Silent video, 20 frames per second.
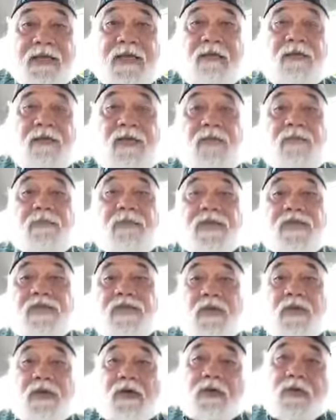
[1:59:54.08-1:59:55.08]
We must
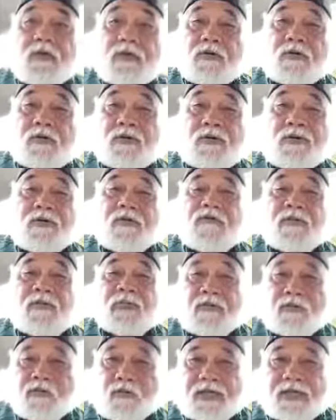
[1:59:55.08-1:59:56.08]
learn from
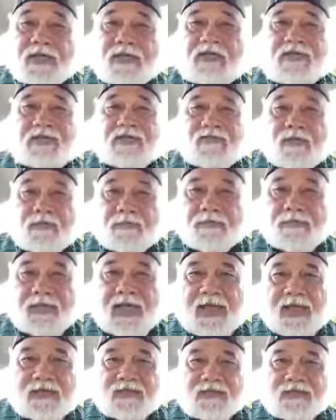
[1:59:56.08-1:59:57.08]
the ways of the
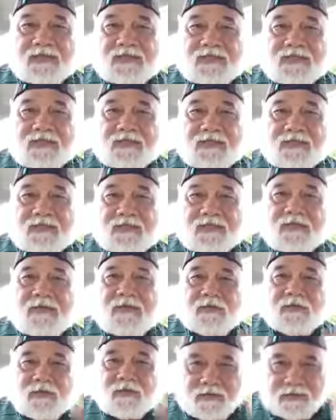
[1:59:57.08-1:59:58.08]
past
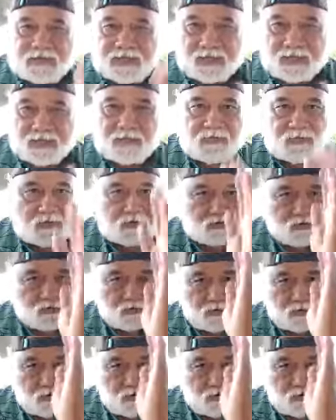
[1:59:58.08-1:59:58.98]
to be able to